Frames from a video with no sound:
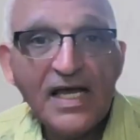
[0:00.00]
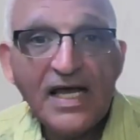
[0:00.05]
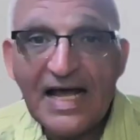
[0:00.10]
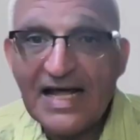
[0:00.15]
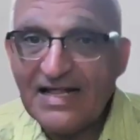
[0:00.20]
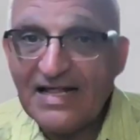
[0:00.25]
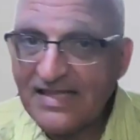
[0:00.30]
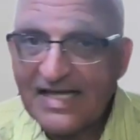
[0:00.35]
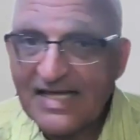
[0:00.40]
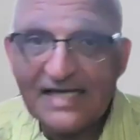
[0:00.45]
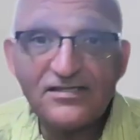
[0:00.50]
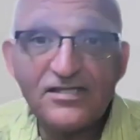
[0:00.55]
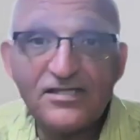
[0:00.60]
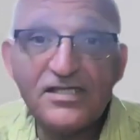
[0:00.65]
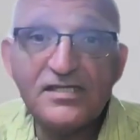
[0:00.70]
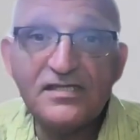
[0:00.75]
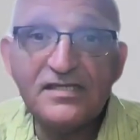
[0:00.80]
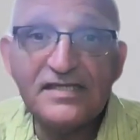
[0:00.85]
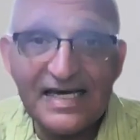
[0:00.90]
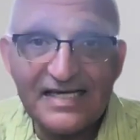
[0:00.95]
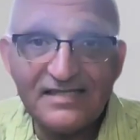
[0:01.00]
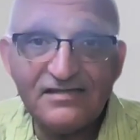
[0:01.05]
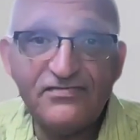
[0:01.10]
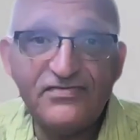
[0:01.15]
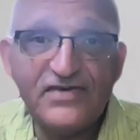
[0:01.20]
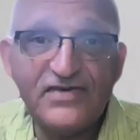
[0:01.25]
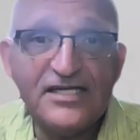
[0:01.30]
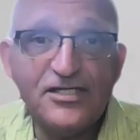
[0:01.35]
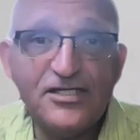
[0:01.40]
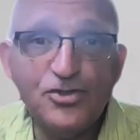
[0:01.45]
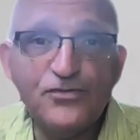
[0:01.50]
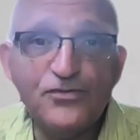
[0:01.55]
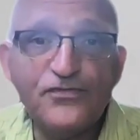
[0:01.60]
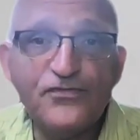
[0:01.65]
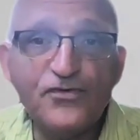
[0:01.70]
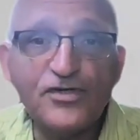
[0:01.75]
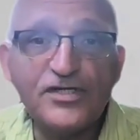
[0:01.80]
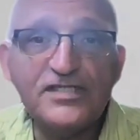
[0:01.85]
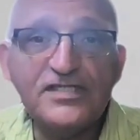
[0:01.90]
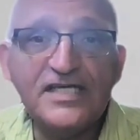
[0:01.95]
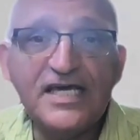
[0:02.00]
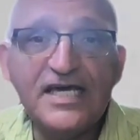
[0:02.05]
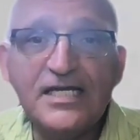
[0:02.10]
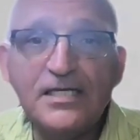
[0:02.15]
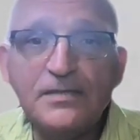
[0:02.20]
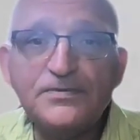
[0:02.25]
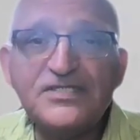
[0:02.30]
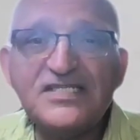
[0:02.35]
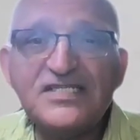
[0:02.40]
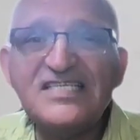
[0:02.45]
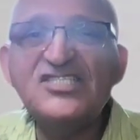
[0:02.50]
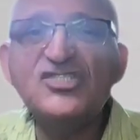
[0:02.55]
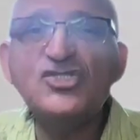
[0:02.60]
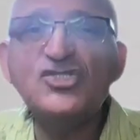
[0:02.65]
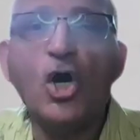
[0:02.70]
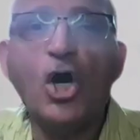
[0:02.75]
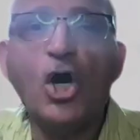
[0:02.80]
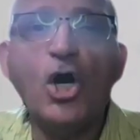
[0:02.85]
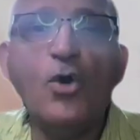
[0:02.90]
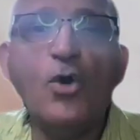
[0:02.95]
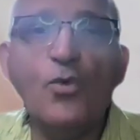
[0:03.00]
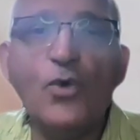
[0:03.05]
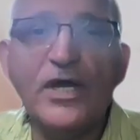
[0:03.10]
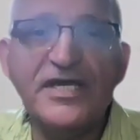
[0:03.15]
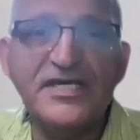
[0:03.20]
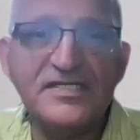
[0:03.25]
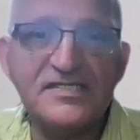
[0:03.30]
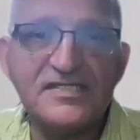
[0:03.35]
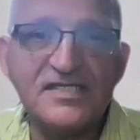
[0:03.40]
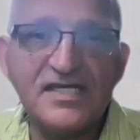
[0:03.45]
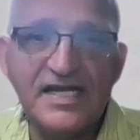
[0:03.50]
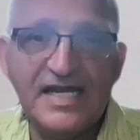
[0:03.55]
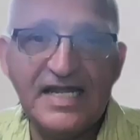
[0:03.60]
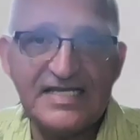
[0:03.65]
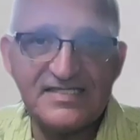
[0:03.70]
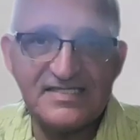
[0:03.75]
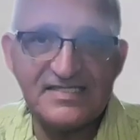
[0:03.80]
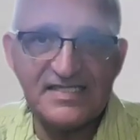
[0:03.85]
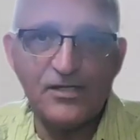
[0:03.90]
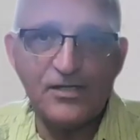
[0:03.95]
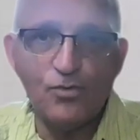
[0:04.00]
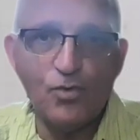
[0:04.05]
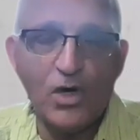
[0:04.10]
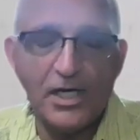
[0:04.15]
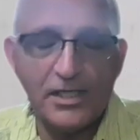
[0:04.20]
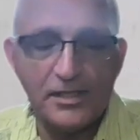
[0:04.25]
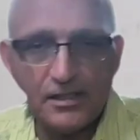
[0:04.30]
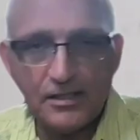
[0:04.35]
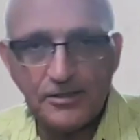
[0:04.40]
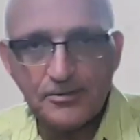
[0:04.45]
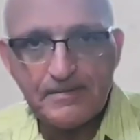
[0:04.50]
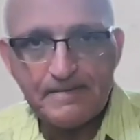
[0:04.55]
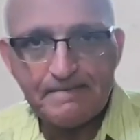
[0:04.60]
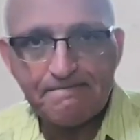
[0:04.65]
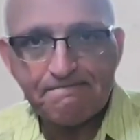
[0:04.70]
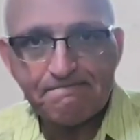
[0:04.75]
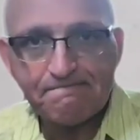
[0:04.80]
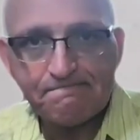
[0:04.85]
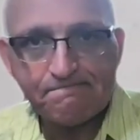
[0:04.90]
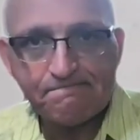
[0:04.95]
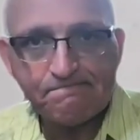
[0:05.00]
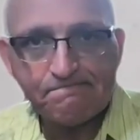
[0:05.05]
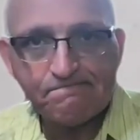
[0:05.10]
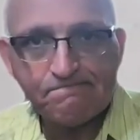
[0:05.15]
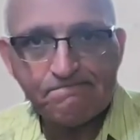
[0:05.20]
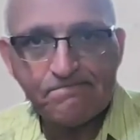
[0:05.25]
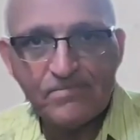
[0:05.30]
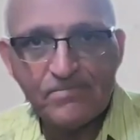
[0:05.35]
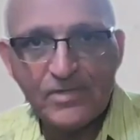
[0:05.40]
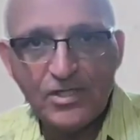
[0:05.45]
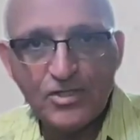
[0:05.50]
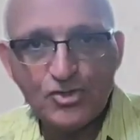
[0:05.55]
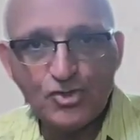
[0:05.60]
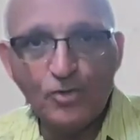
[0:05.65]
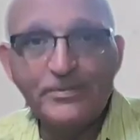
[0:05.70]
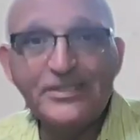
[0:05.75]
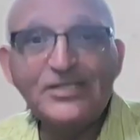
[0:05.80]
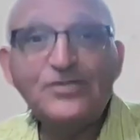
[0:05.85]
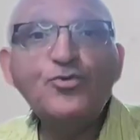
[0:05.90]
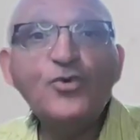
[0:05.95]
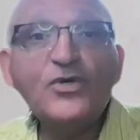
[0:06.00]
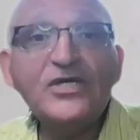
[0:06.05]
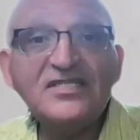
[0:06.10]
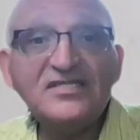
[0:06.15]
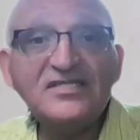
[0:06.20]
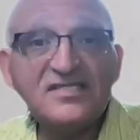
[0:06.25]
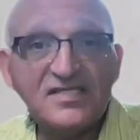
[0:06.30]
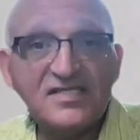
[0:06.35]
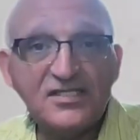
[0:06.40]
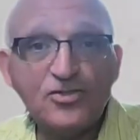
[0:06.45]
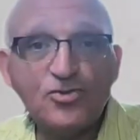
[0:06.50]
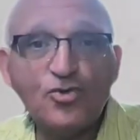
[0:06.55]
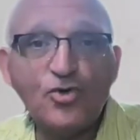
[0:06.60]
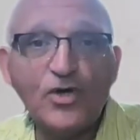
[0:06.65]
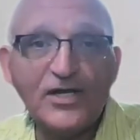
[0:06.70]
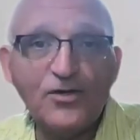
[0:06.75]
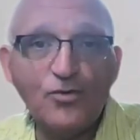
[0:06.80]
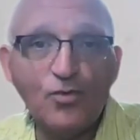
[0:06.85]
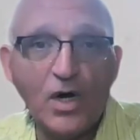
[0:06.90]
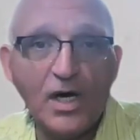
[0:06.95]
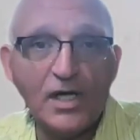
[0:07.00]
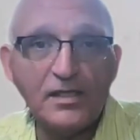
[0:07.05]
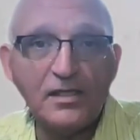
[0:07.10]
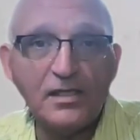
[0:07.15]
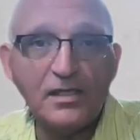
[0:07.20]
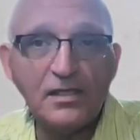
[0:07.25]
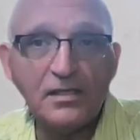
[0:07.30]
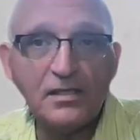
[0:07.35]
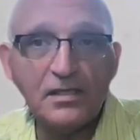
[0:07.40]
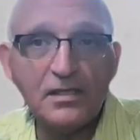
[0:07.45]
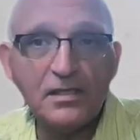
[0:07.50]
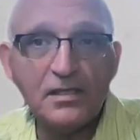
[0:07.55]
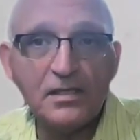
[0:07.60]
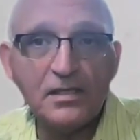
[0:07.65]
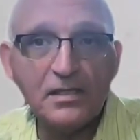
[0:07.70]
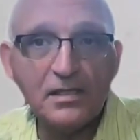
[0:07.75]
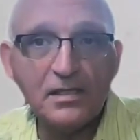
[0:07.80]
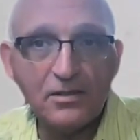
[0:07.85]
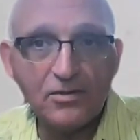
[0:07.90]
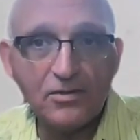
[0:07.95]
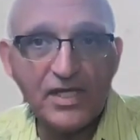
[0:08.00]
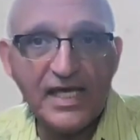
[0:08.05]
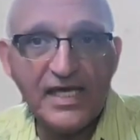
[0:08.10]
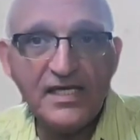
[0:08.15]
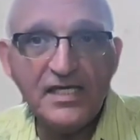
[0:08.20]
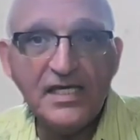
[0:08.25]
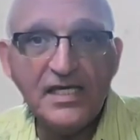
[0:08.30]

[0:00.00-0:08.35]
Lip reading: And that value for an ellipse is always less than 1. So between 0 and 1. Okay?